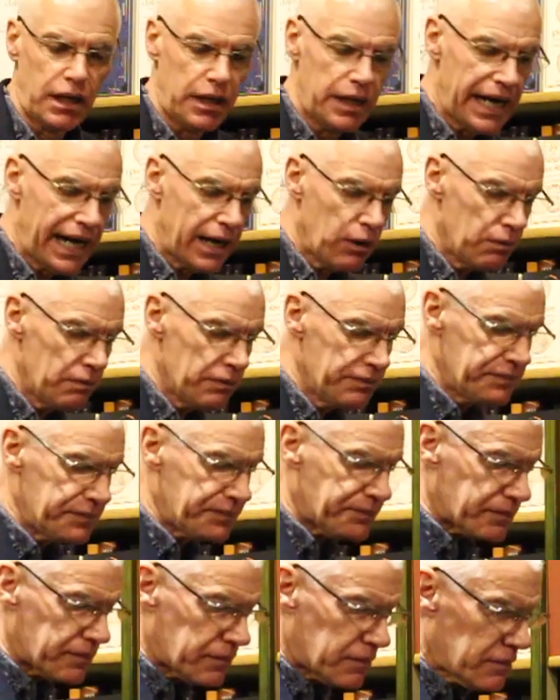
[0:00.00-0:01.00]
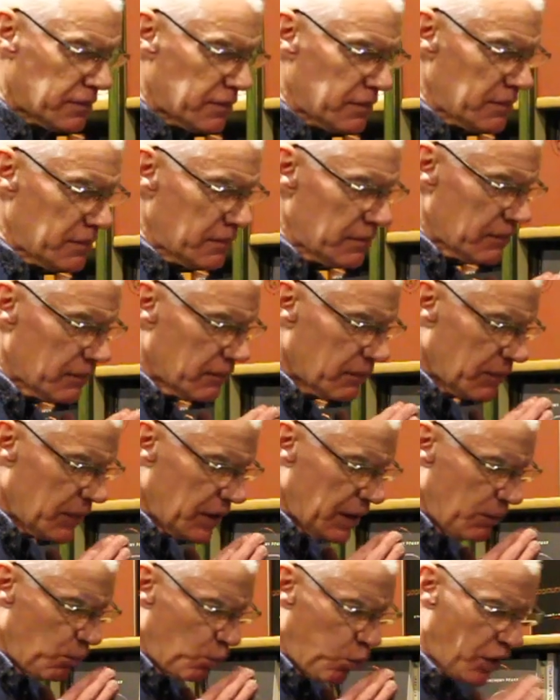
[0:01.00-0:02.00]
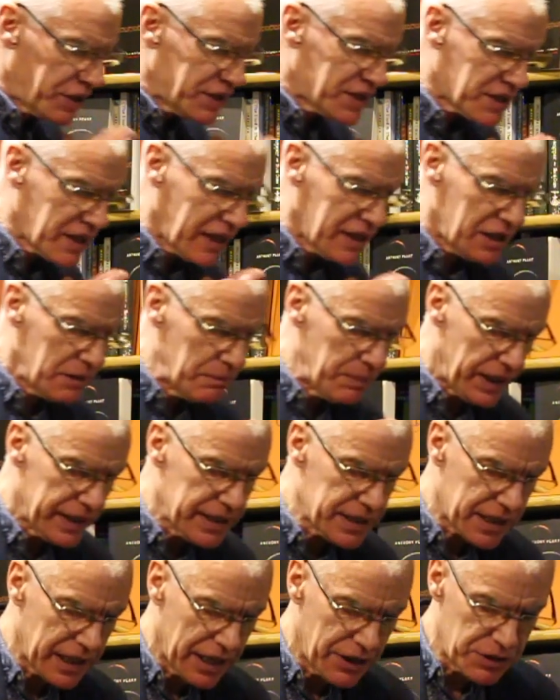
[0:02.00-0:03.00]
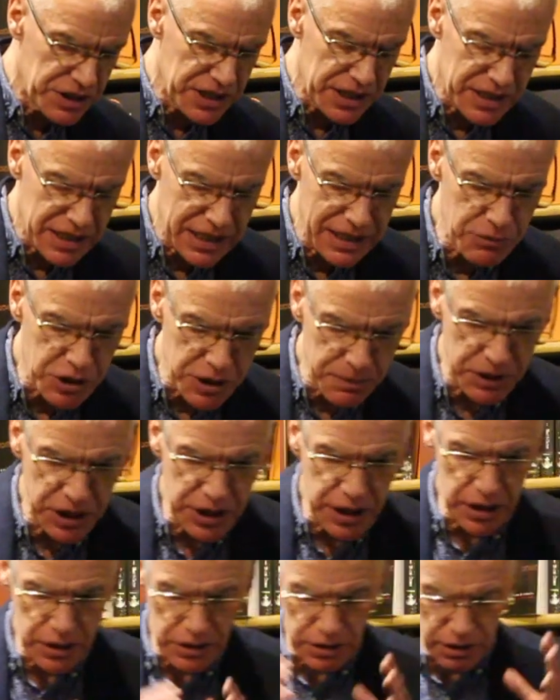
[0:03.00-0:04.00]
Now, what is taking place here is it seems to be that